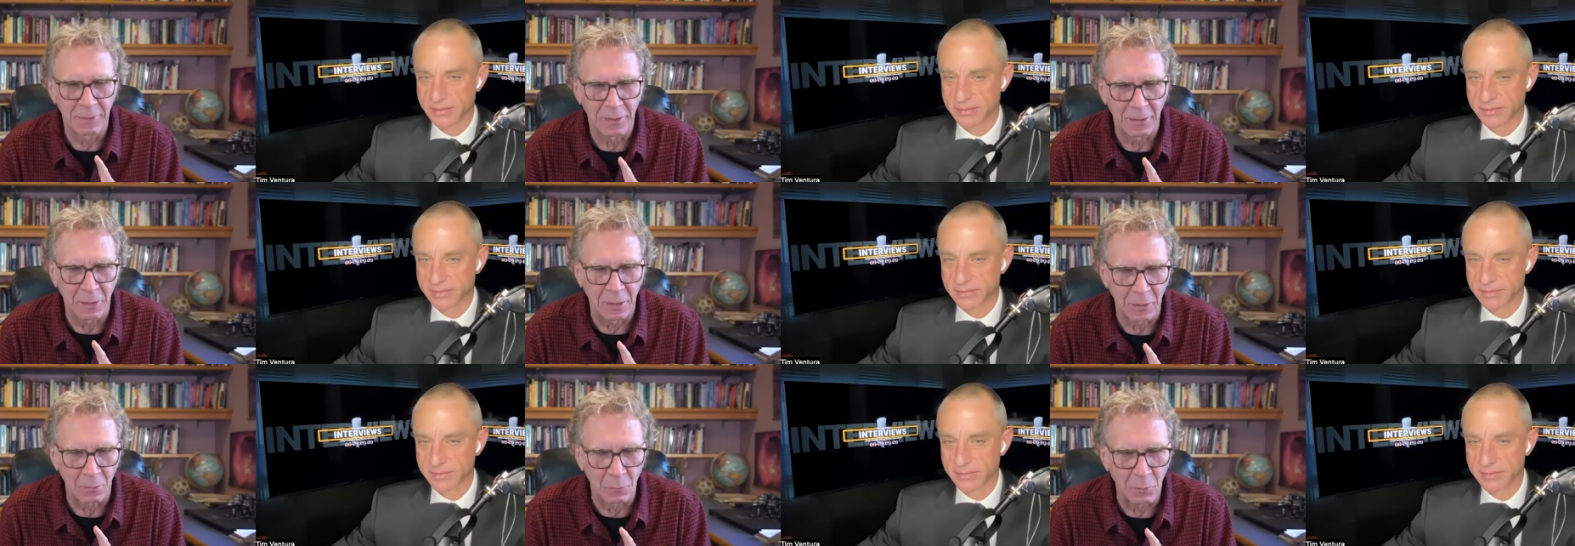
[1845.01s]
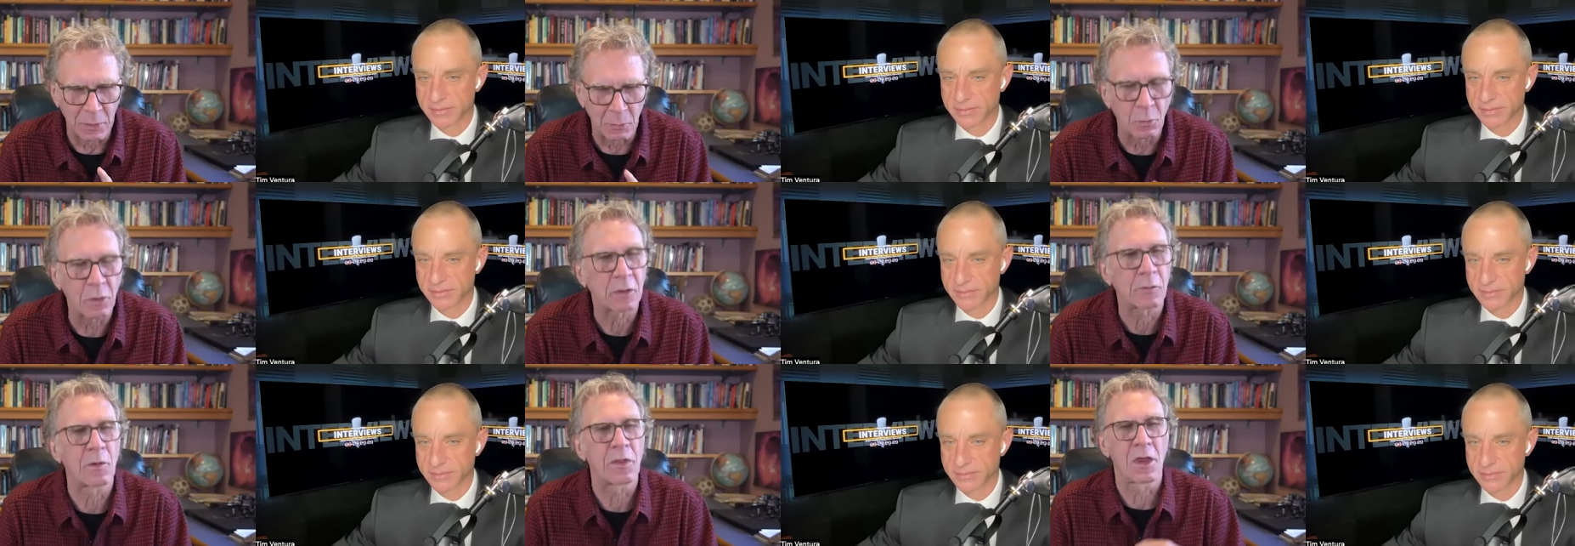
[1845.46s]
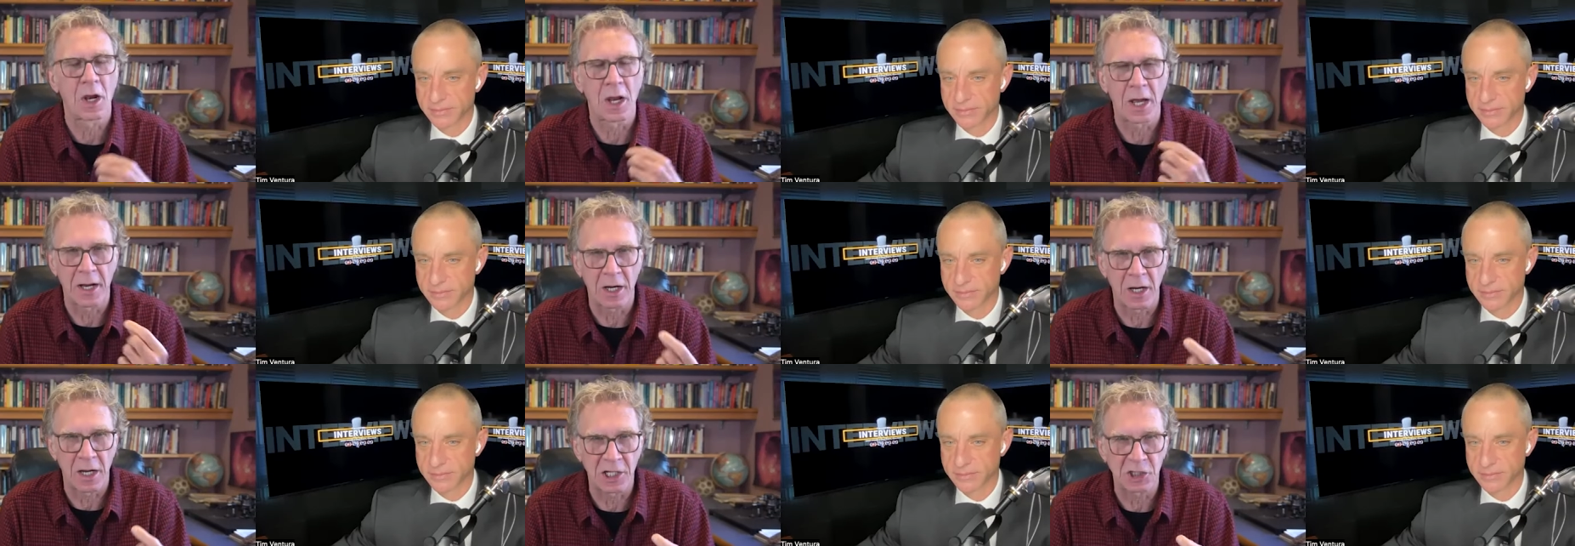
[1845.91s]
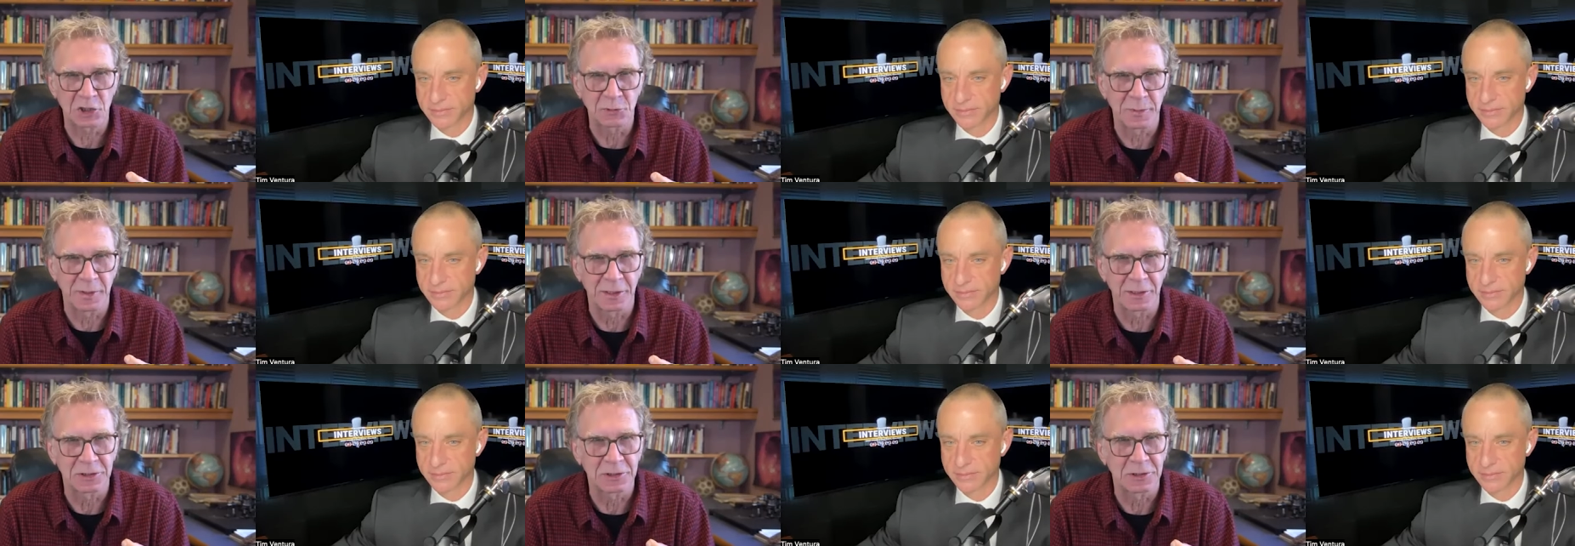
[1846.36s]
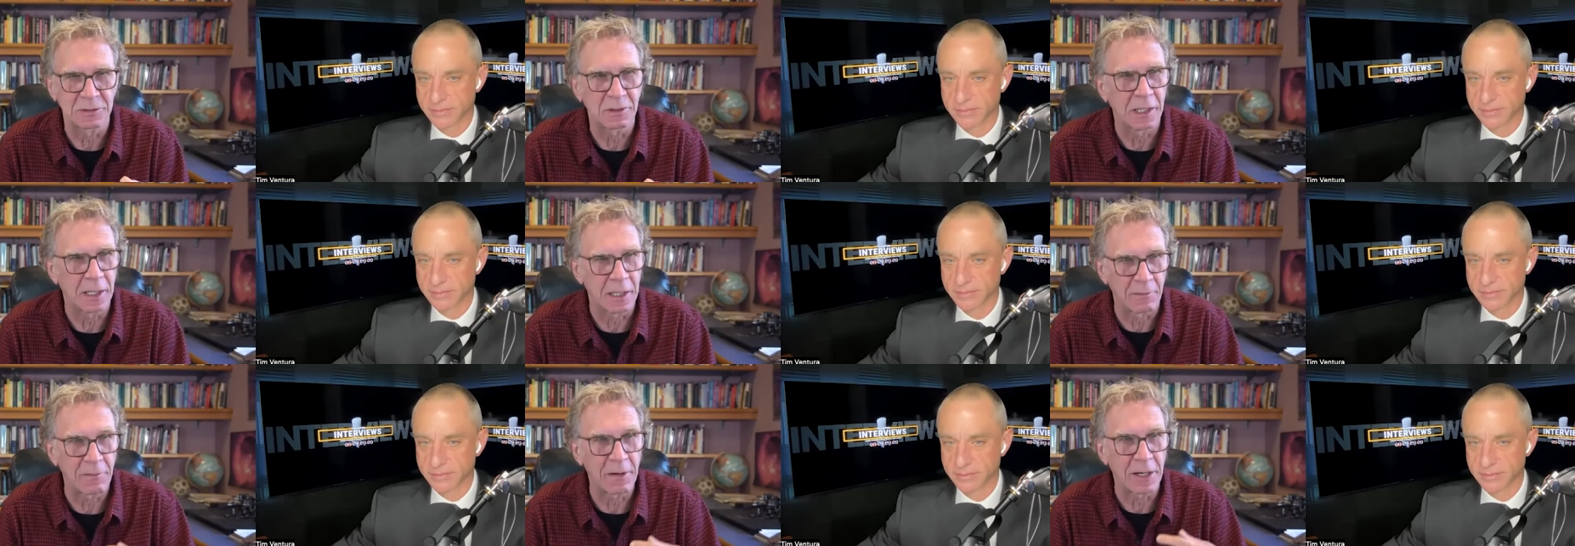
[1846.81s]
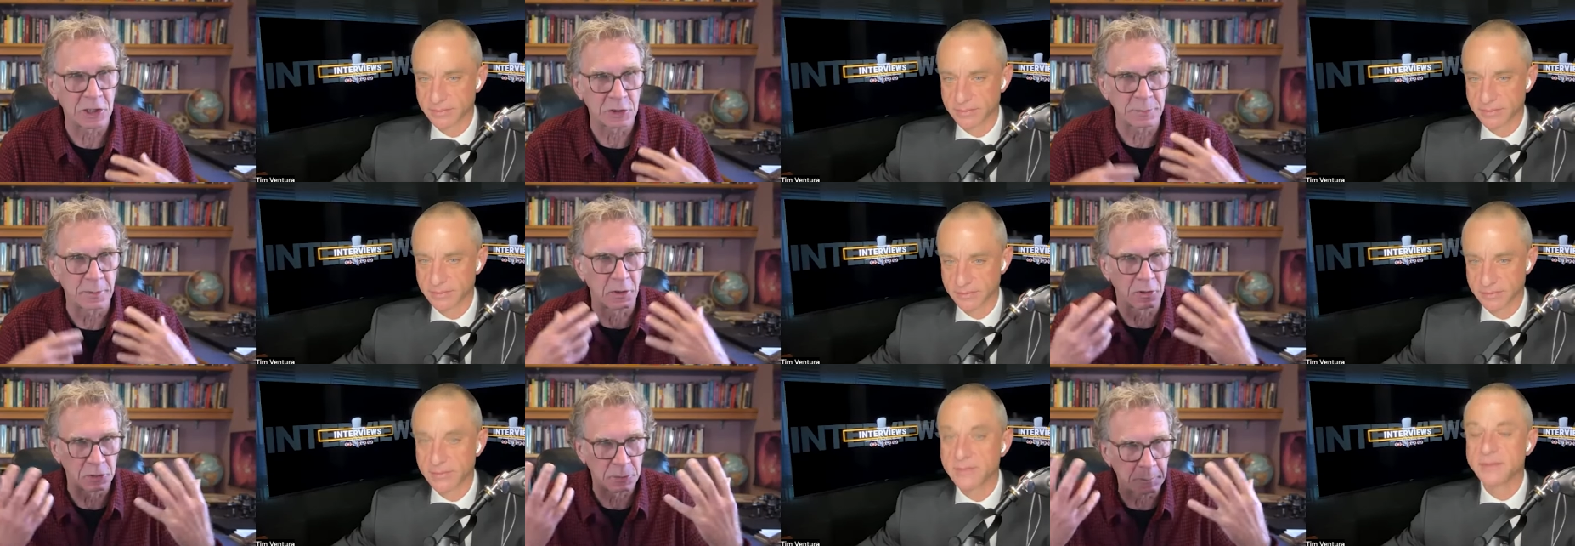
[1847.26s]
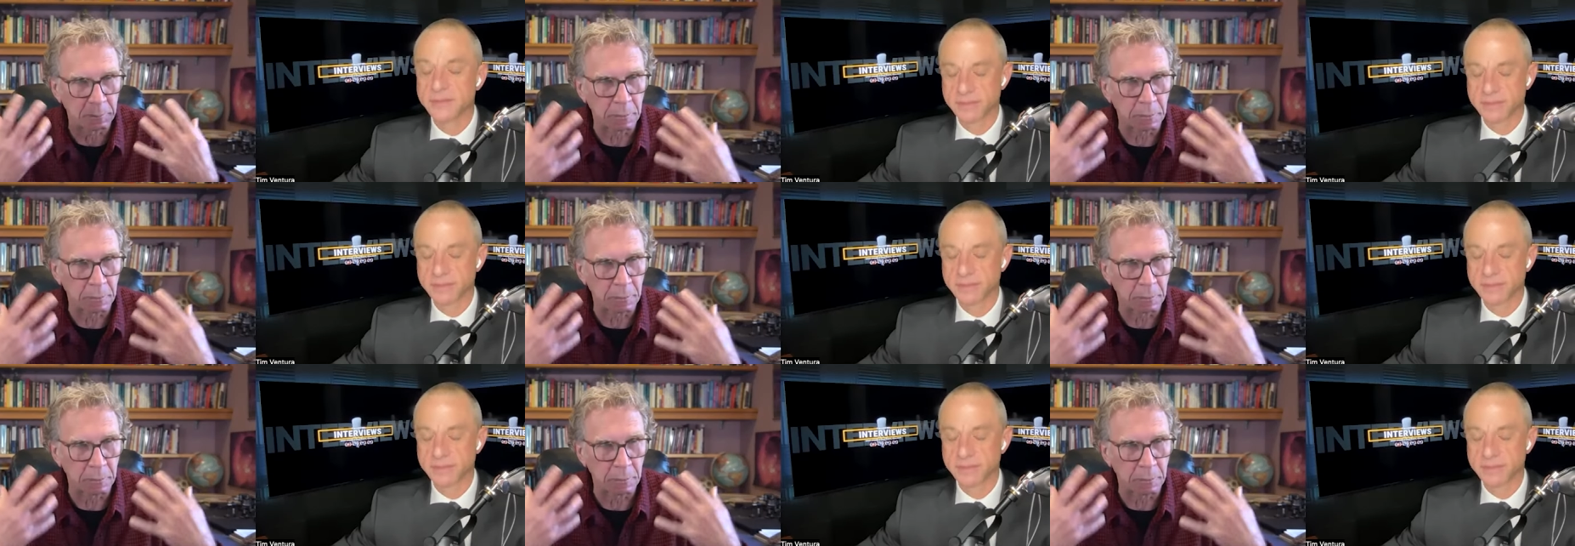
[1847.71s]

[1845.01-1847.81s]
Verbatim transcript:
Speaker 1: uh, we work with a lot of hospitals a lot of hospitals